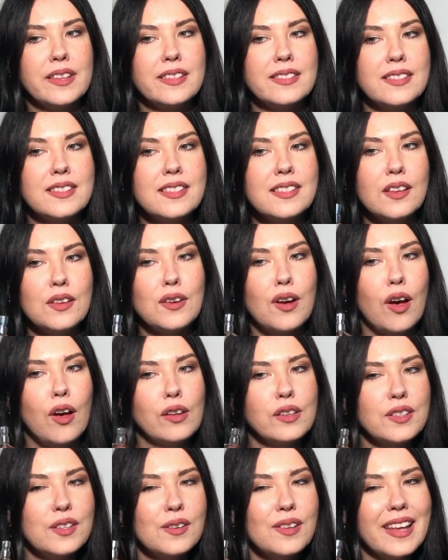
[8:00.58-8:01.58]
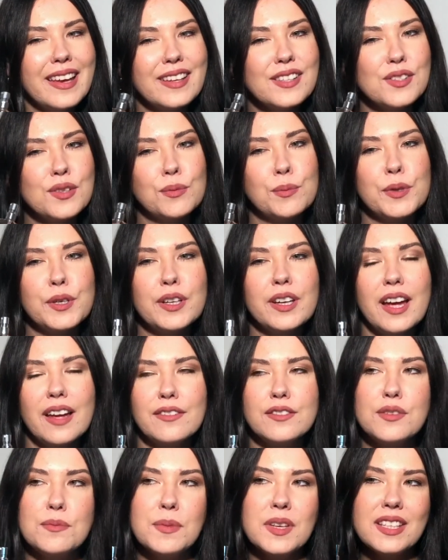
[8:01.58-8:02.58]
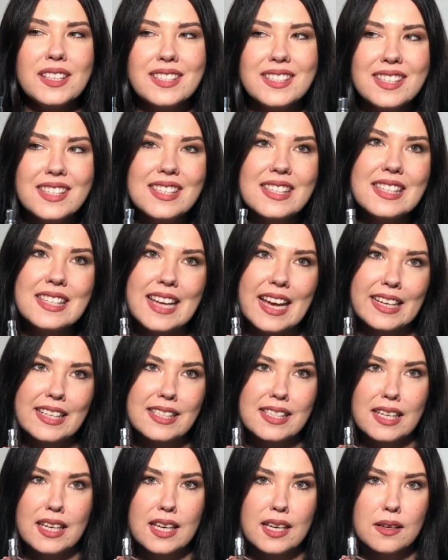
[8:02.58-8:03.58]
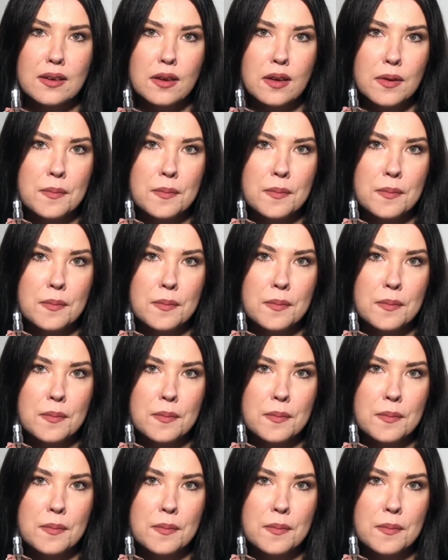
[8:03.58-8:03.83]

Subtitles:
is also like super, to me this is sexy,